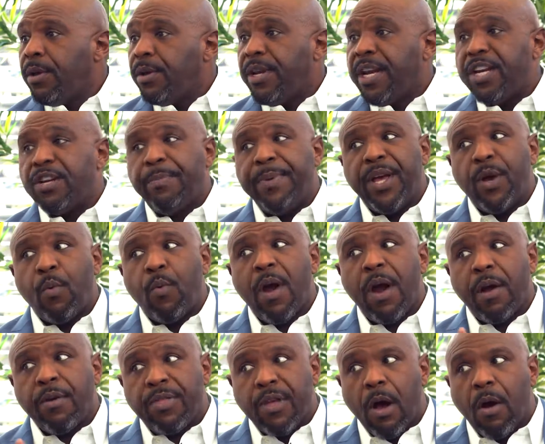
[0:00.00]
You need to be
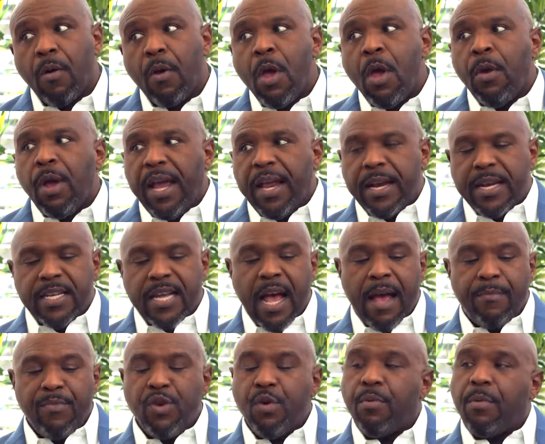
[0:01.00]
aware, though.
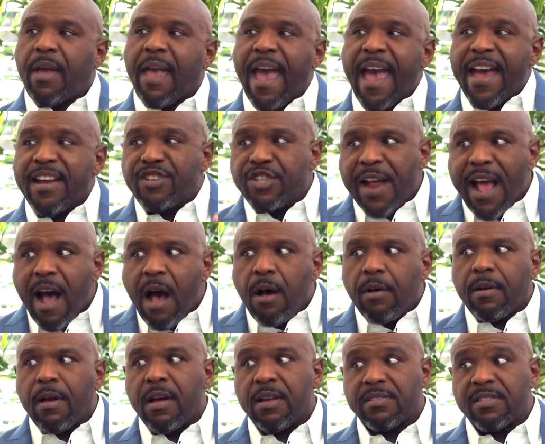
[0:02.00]
Anytime you cash
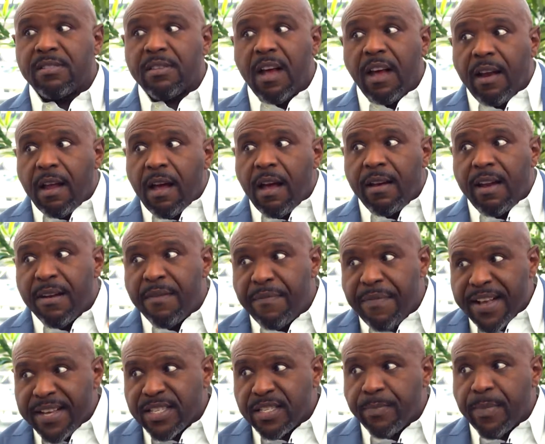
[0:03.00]
out a, a, an
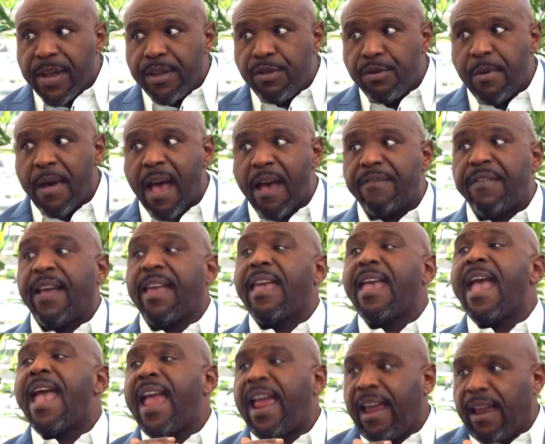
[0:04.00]
investment, you have a
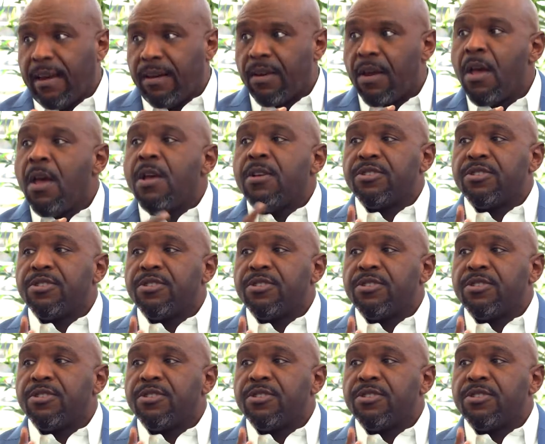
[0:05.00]
gain.